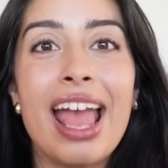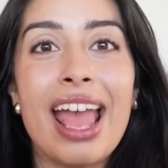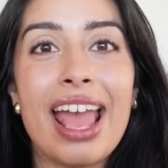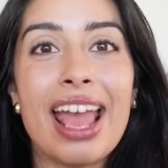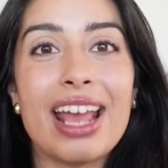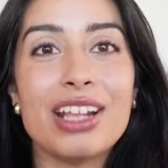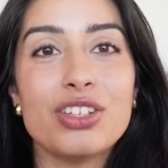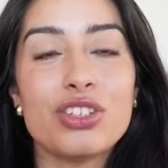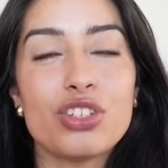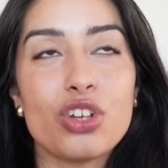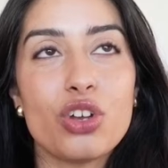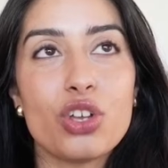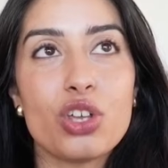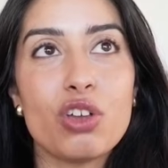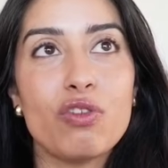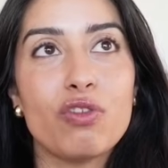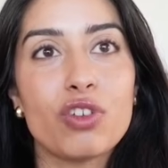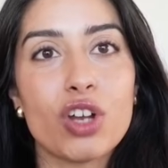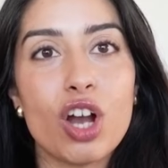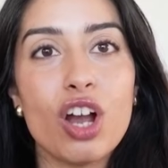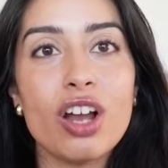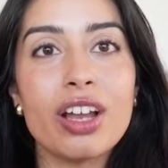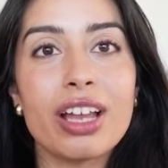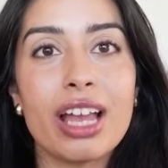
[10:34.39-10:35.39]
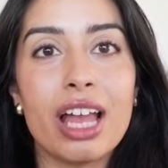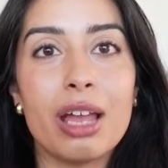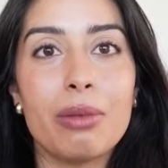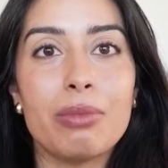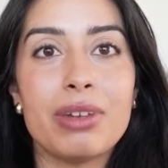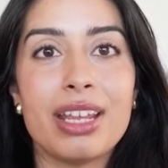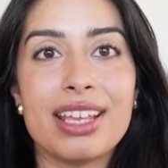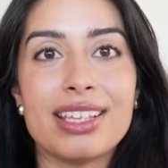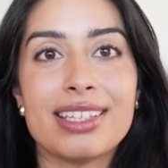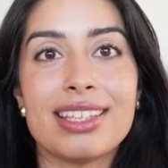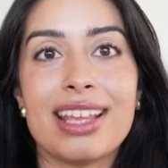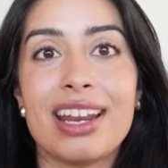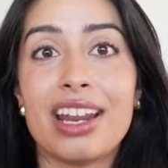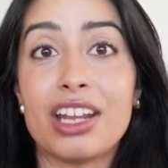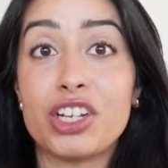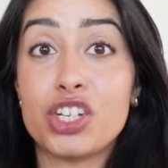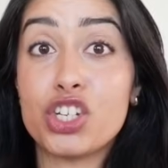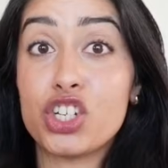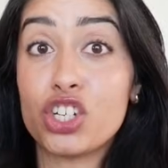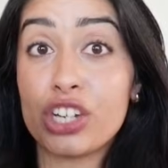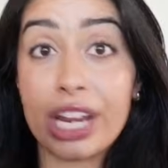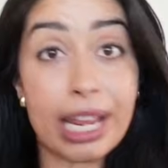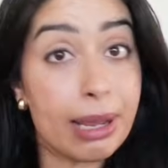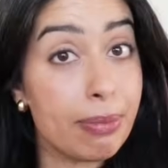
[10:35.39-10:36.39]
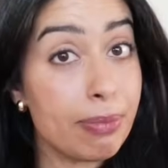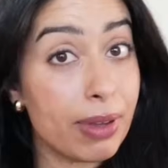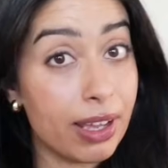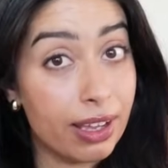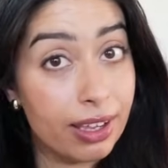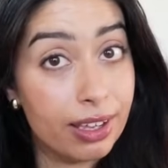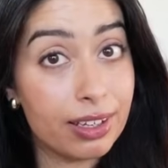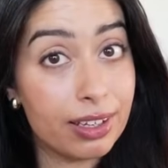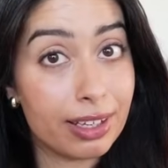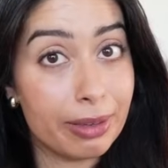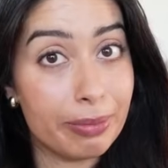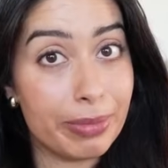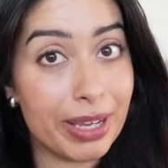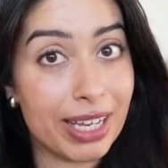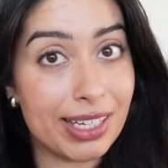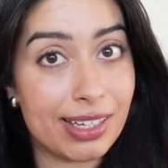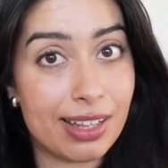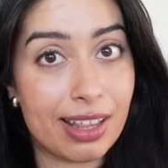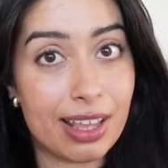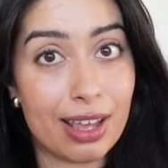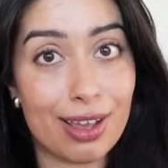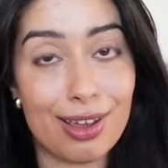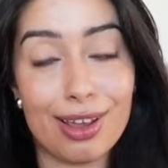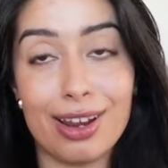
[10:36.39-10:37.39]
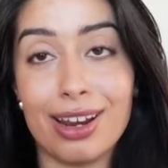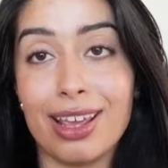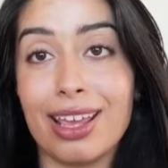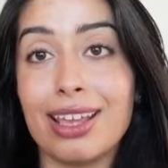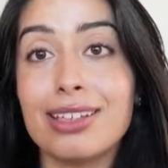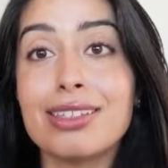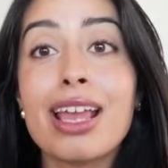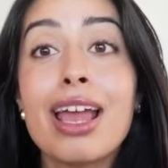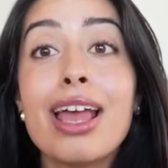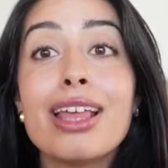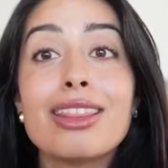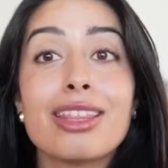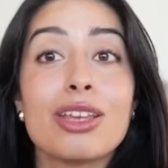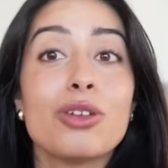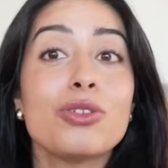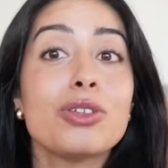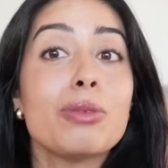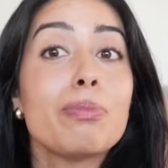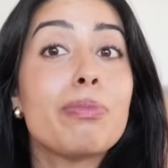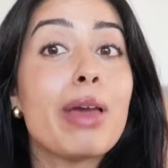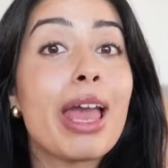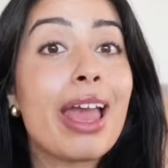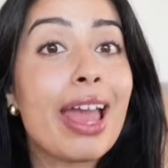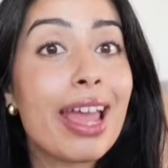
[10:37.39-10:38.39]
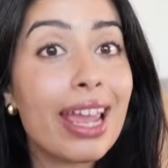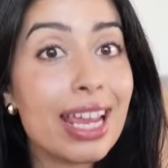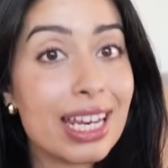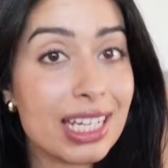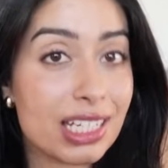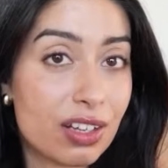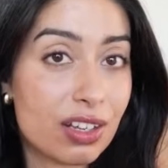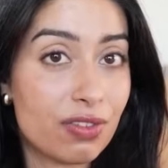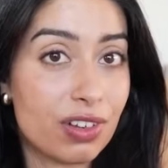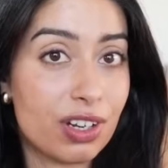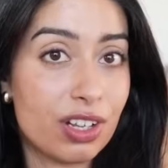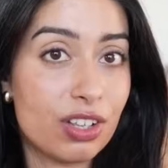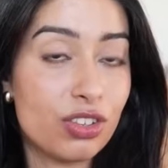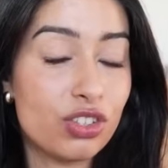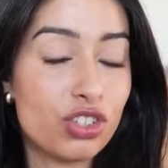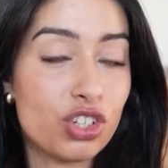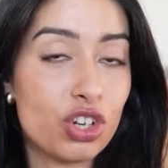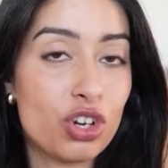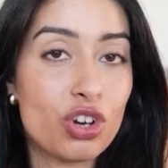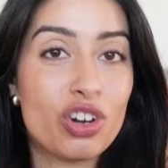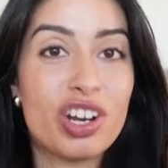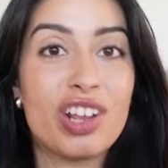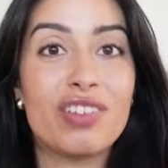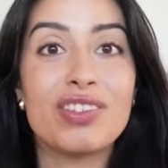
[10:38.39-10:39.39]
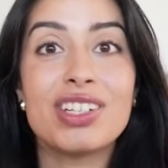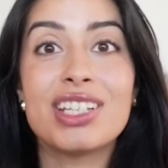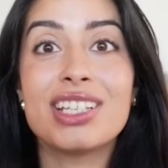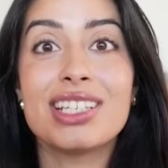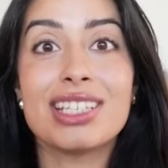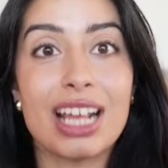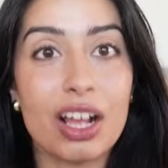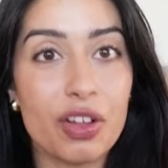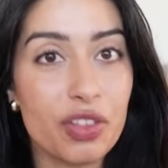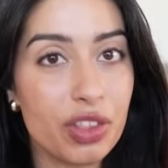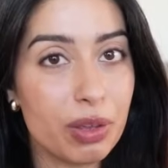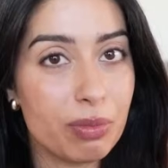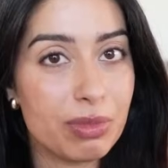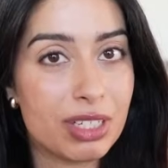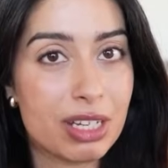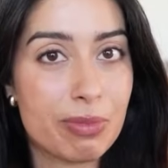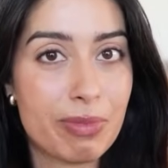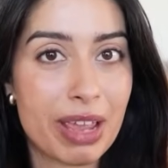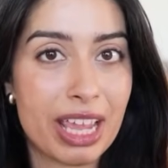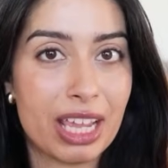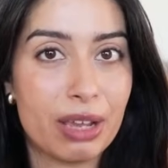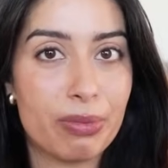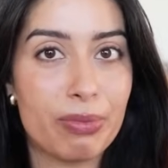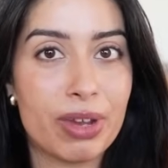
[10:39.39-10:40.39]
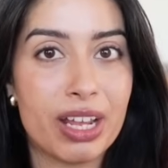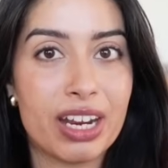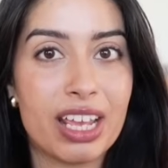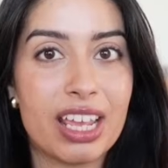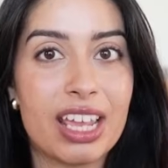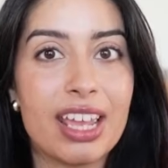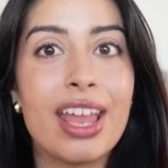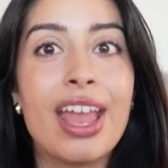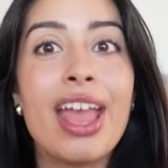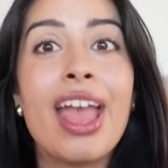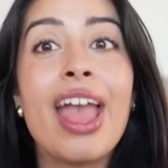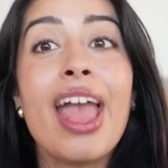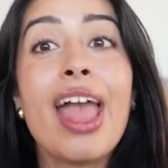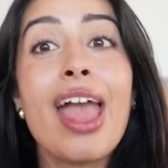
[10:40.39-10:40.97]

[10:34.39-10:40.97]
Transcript: And so you've got companies that are cheaper compared to their earnings. They also pay dividends. You don't have to sell them to make money.